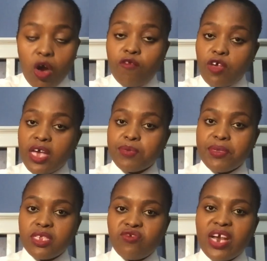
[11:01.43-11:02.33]
track of your
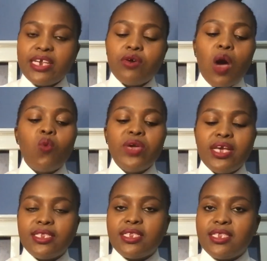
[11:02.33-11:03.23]
expenses. Write down a
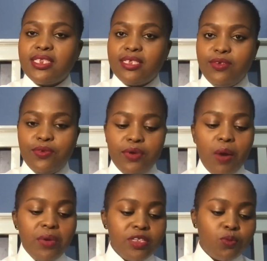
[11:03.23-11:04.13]
week's
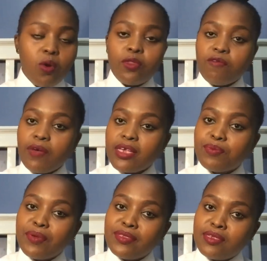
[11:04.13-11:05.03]
worth of
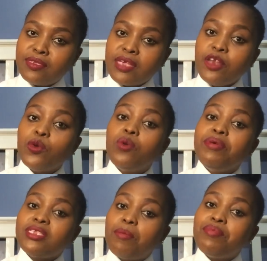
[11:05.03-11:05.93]
expenses, and you will
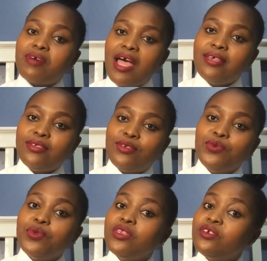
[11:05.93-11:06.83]
be surprised.
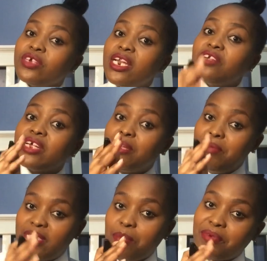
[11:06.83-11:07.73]
You will really, really
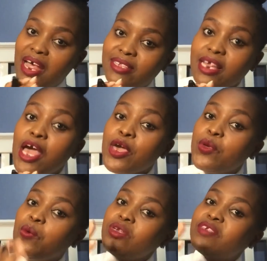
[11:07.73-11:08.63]
be surprised.
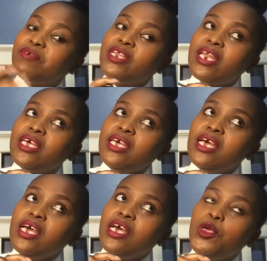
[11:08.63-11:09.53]
You won't even,
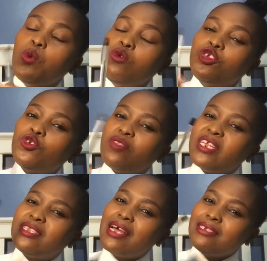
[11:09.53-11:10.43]
you won't know
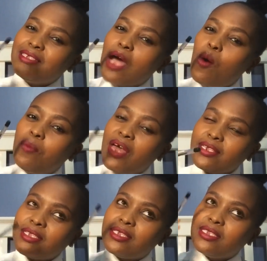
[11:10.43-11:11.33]

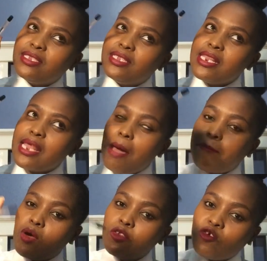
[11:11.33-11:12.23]
that's the
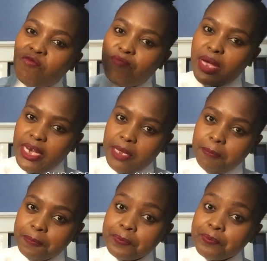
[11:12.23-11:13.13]
amount of money